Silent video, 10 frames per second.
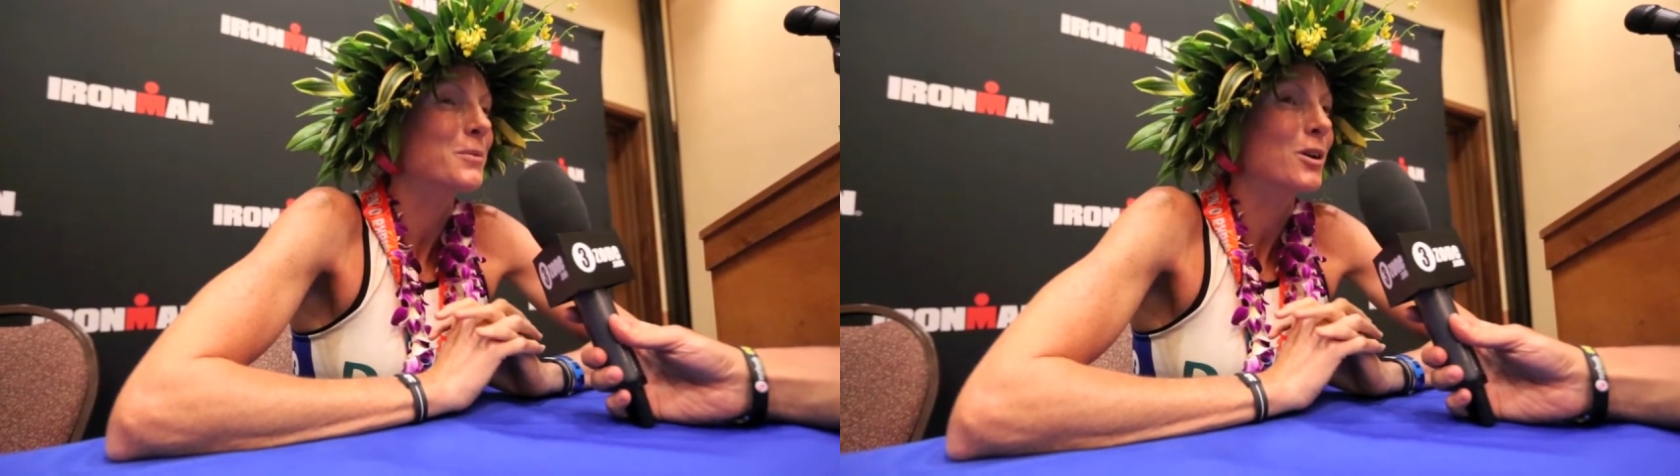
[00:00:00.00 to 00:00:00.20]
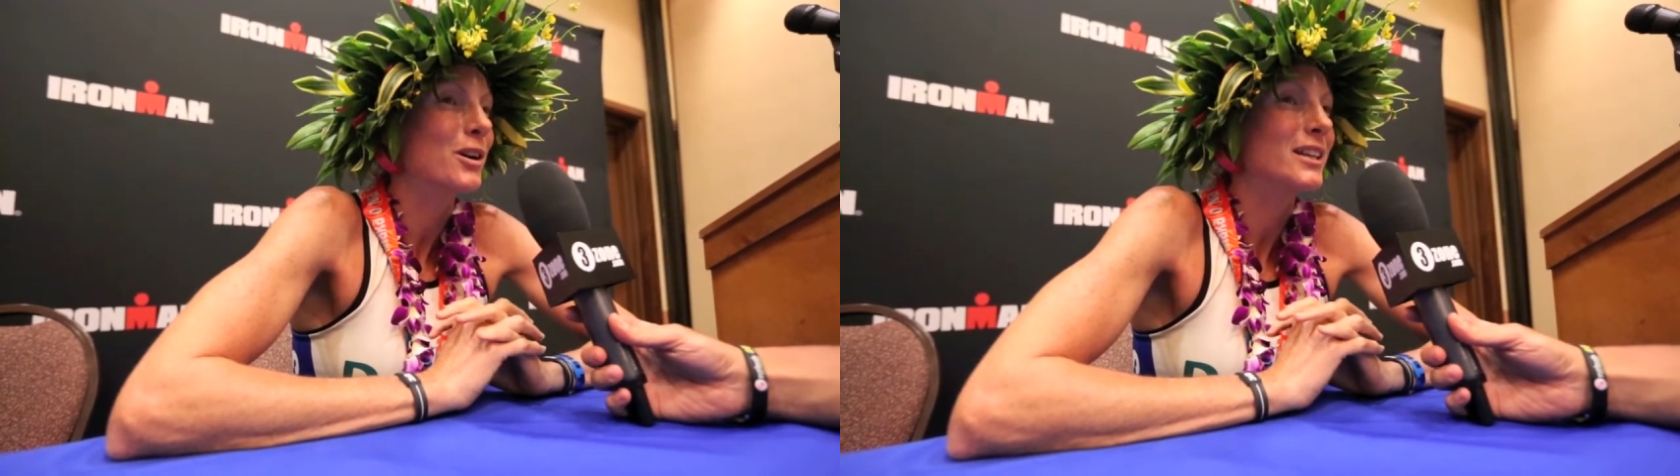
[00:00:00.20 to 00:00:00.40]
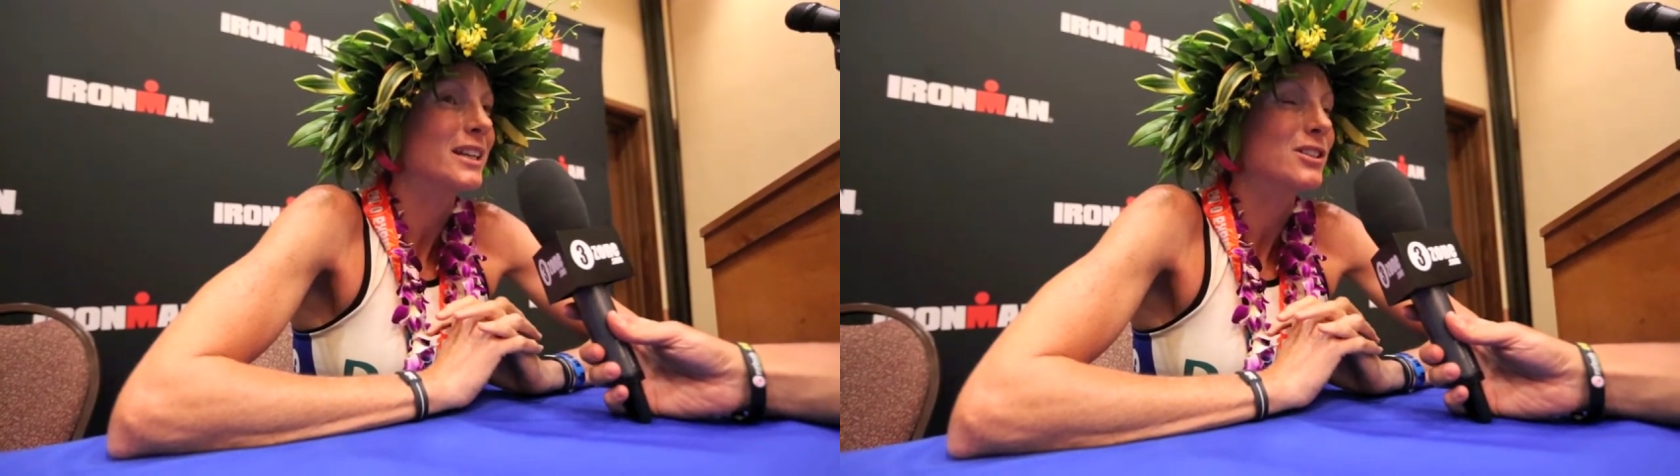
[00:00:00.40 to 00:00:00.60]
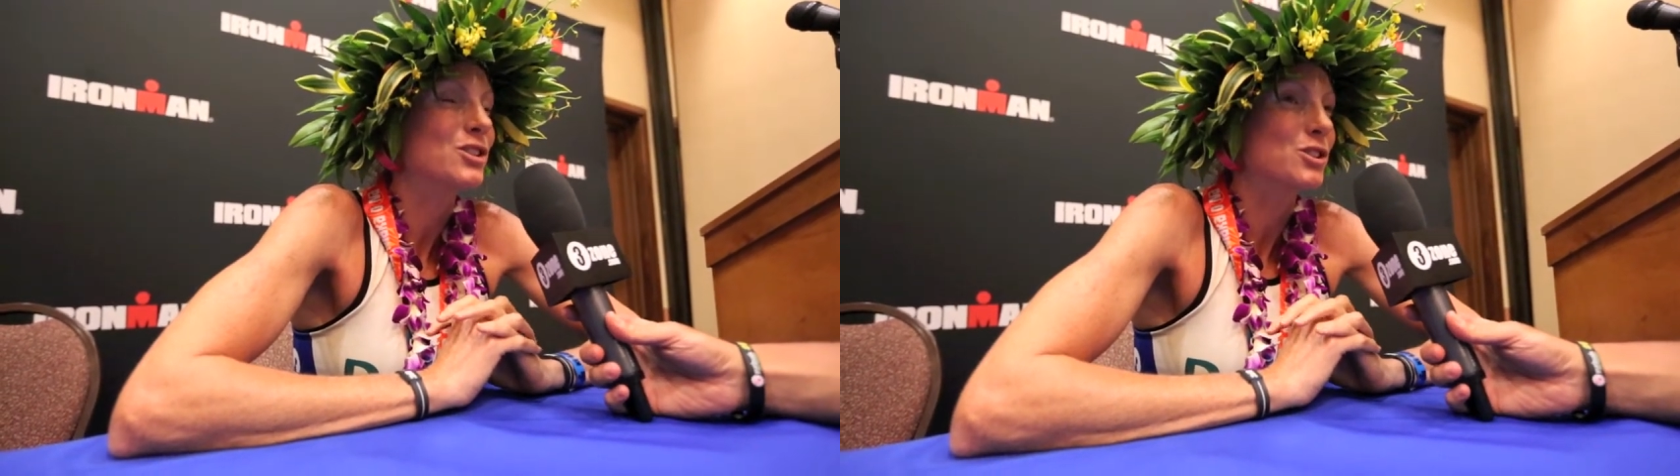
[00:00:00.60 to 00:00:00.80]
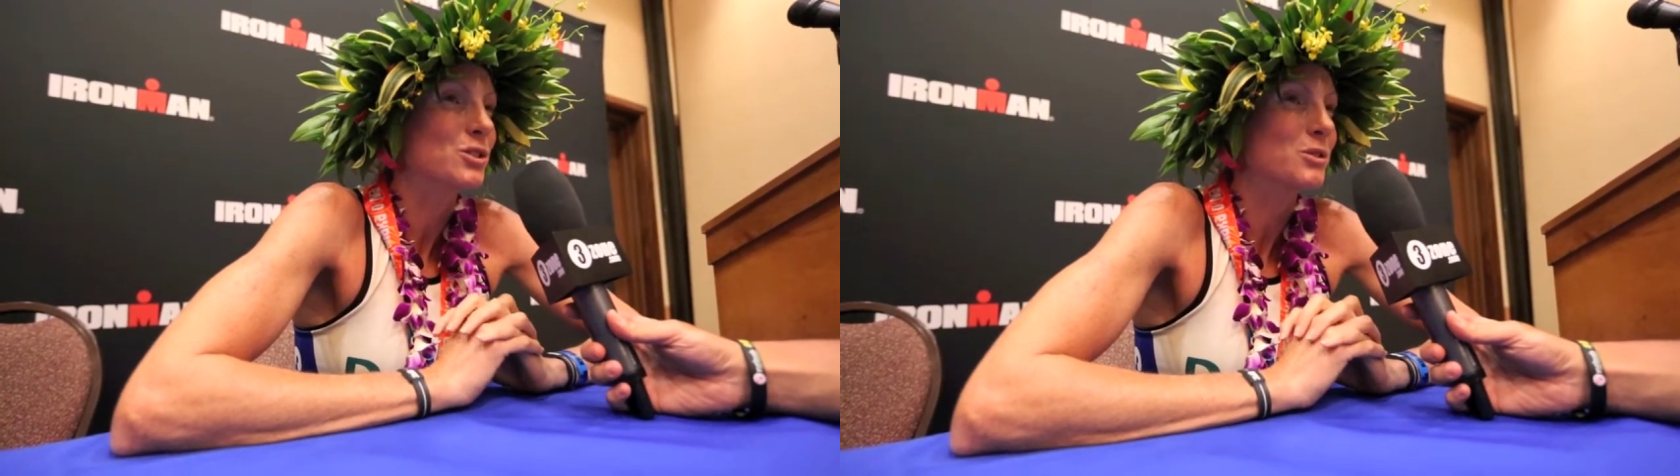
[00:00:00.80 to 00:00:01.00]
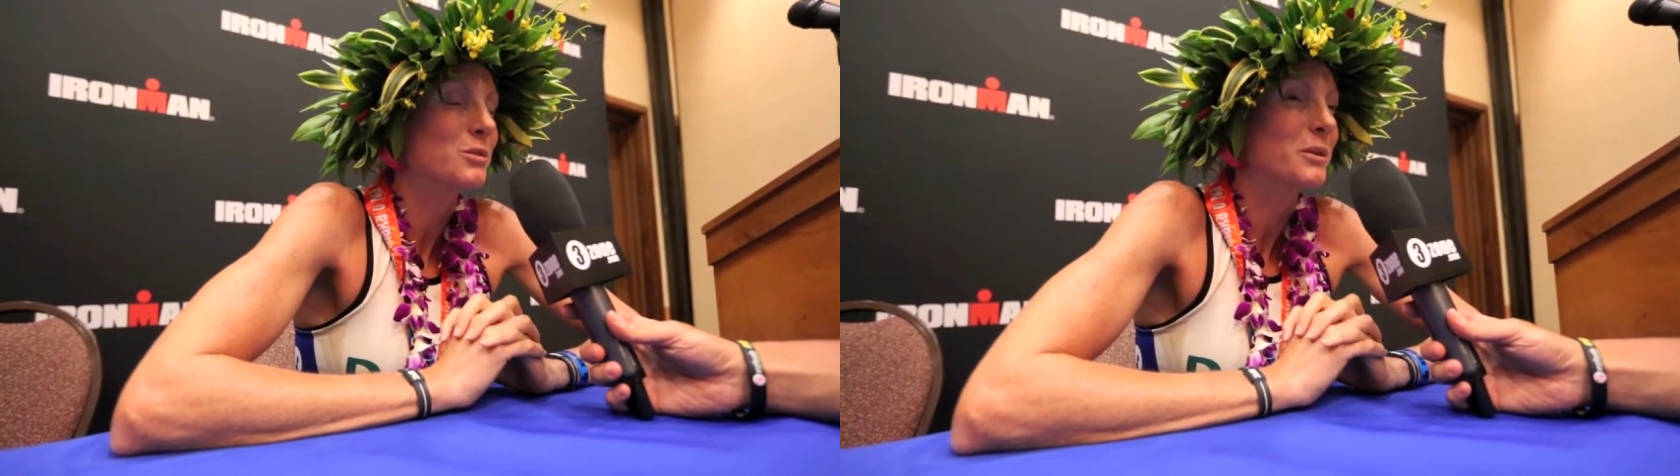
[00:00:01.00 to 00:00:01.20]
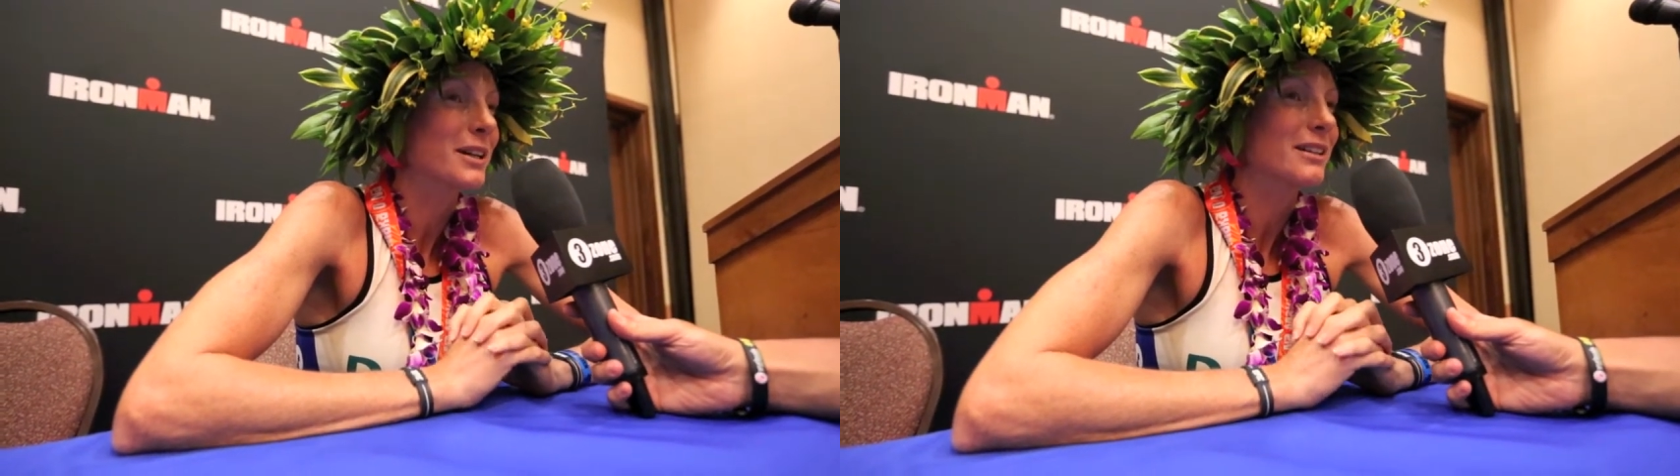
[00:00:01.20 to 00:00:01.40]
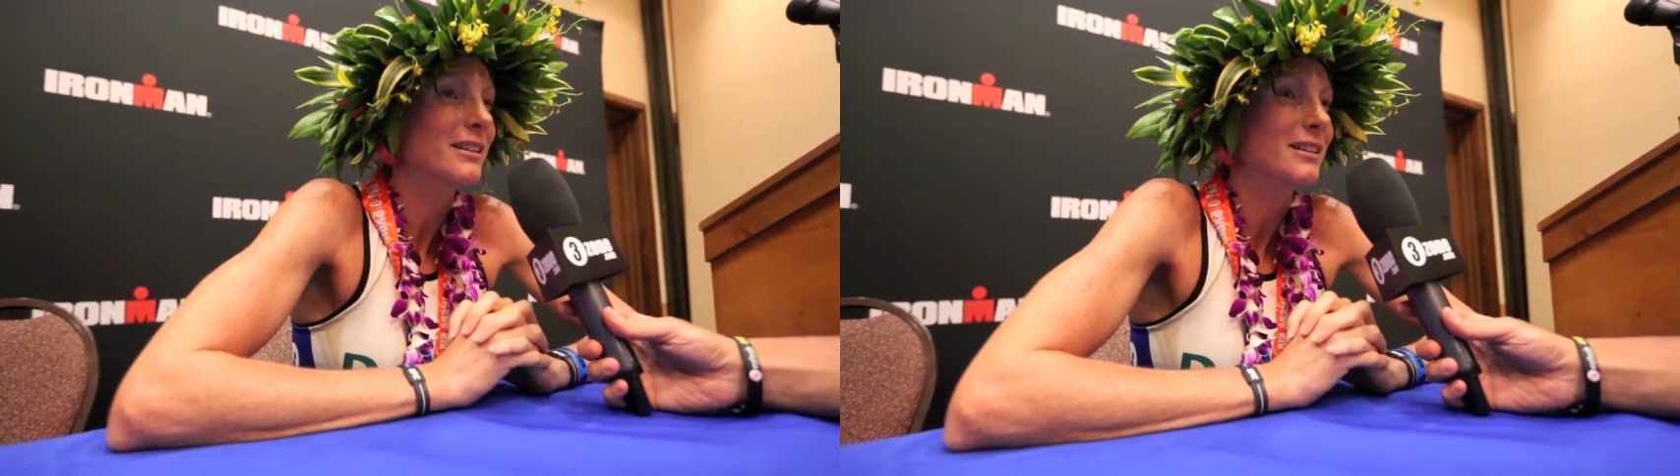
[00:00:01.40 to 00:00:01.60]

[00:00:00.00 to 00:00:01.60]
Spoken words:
what I needed to do to win,